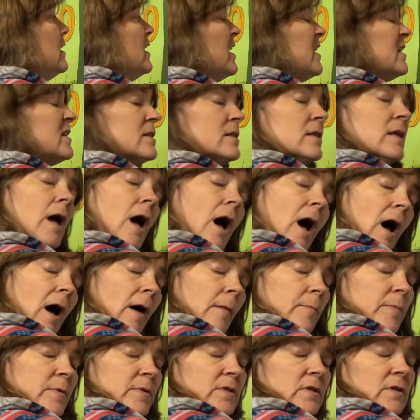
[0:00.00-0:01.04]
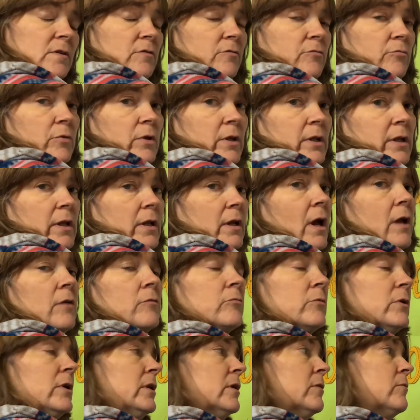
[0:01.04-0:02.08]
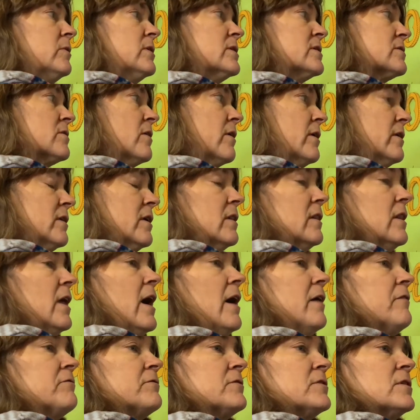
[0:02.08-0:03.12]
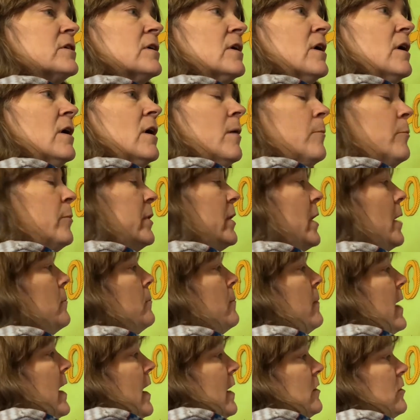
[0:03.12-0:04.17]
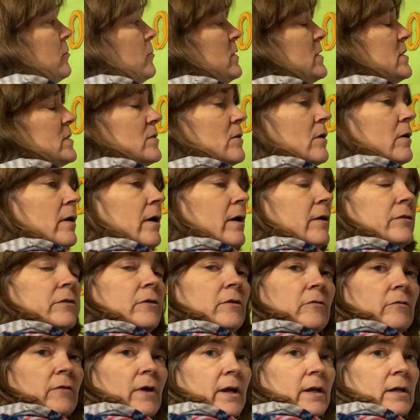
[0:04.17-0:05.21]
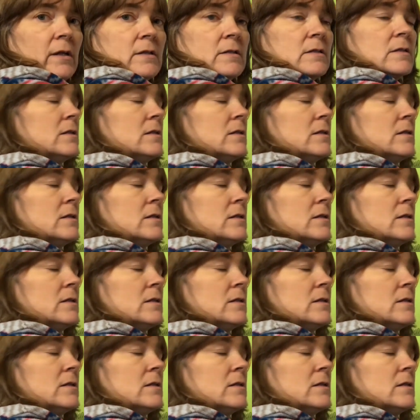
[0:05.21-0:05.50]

It's the opposite of reading. On reading we start on the left, but on math we start on the right.